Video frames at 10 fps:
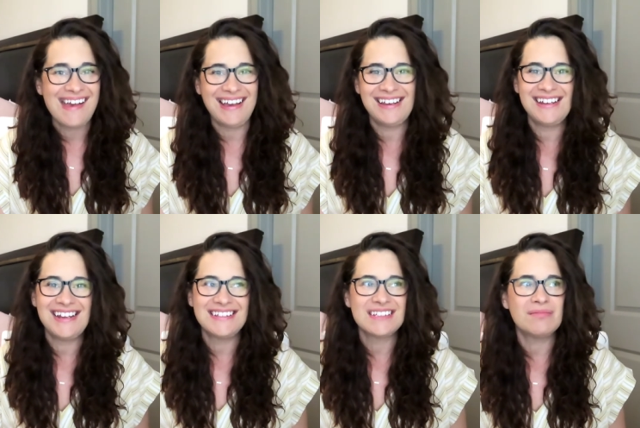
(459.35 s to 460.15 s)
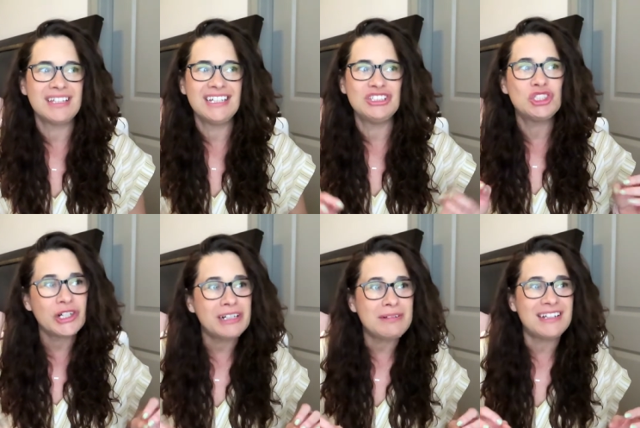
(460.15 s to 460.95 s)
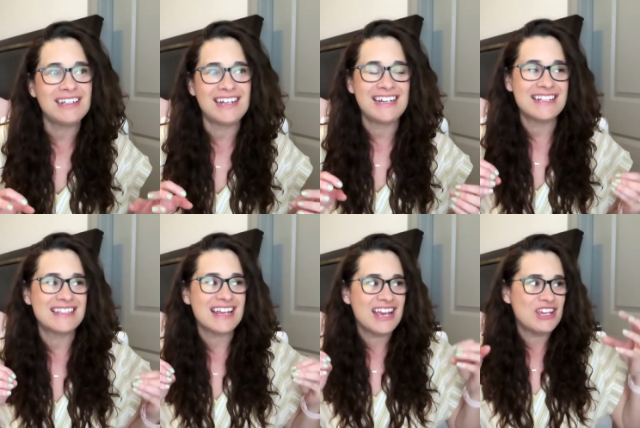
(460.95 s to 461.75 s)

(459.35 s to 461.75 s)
and it's something enjoyable and, and it's,